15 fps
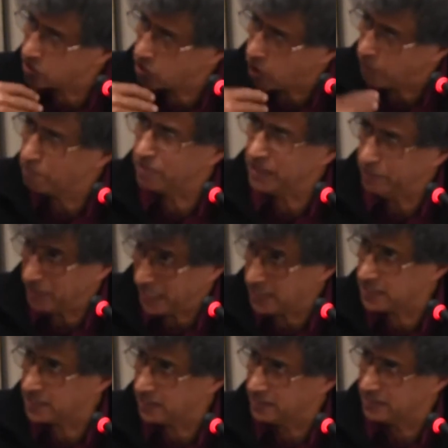
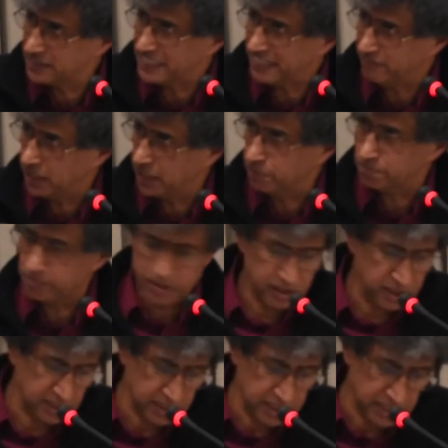complement and develop.
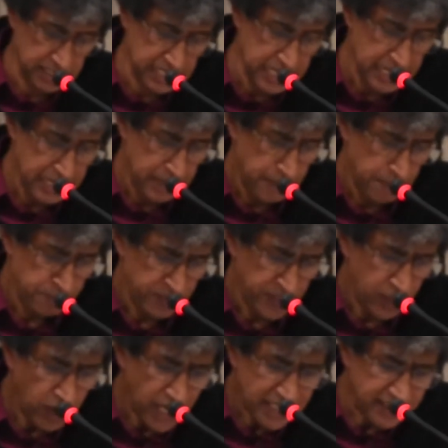
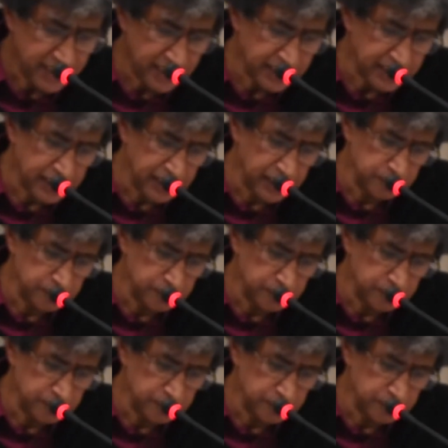Now, I think